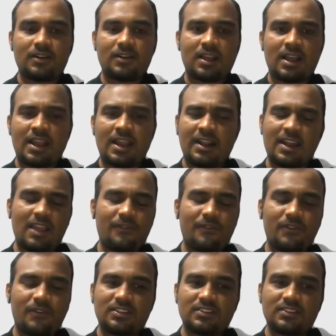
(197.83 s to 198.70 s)
Uh, and I
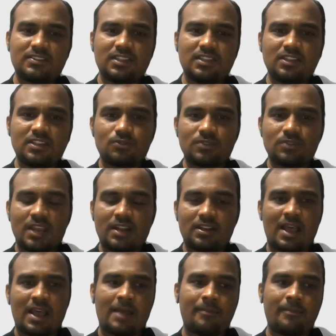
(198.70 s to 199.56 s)
faces the issue
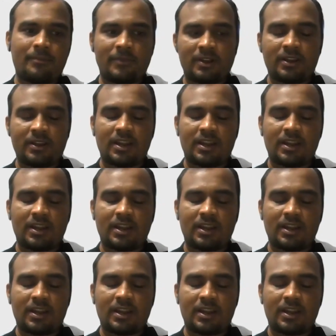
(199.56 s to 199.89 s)
that I am